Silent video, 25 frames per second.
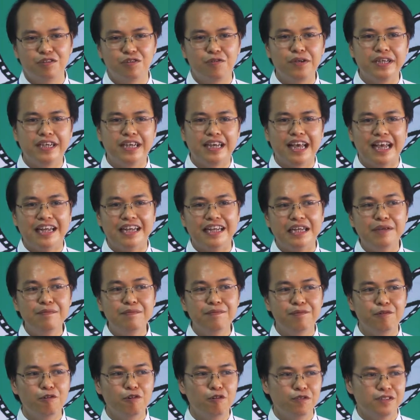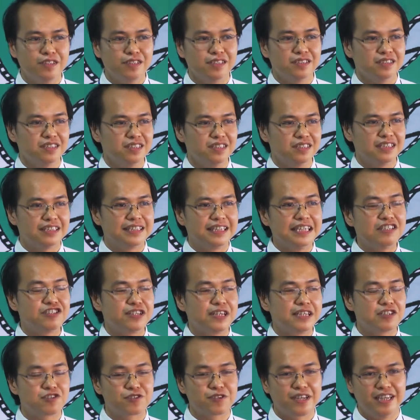we can improve the
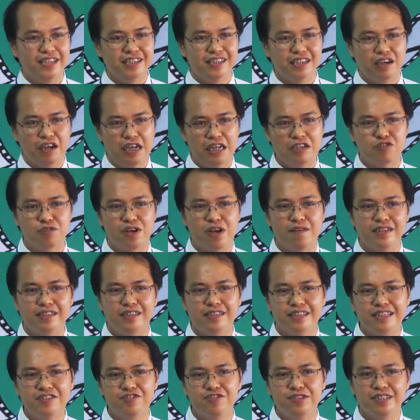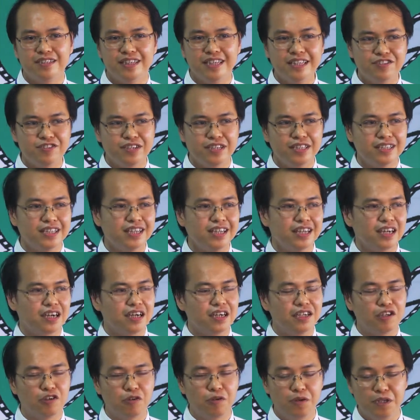teaching scheme as well as teaching
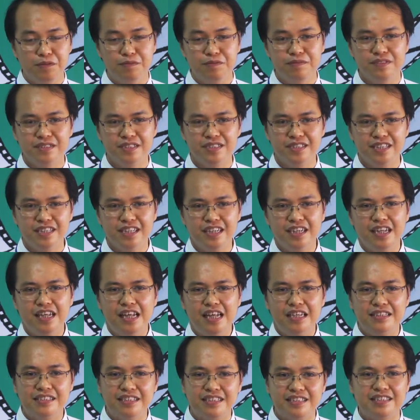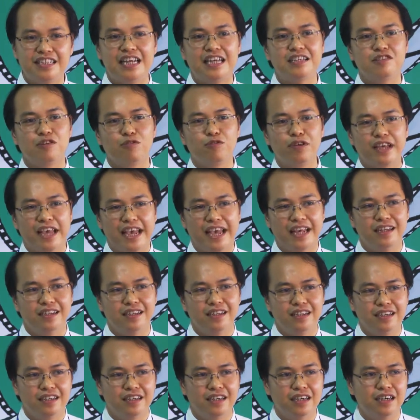curriculum, and thus we
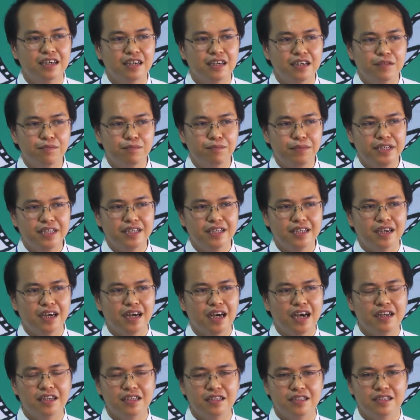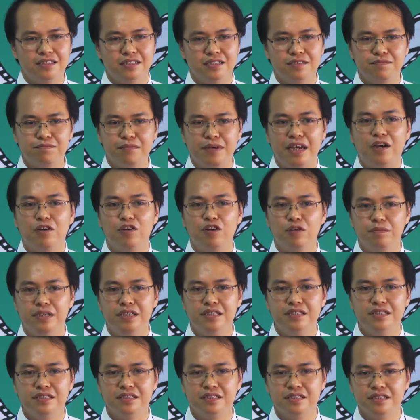can be affected by the
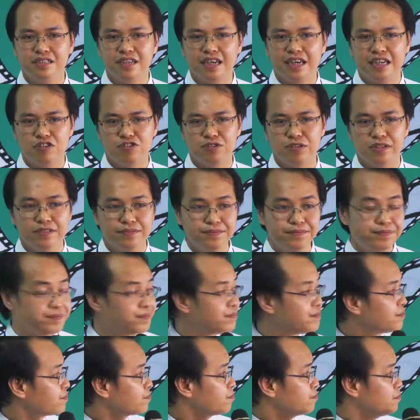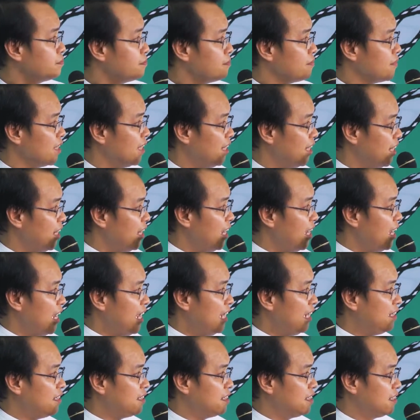European country.
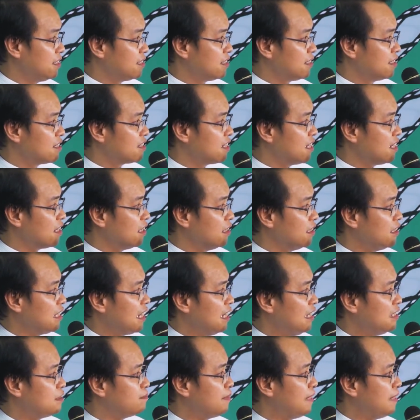And the second I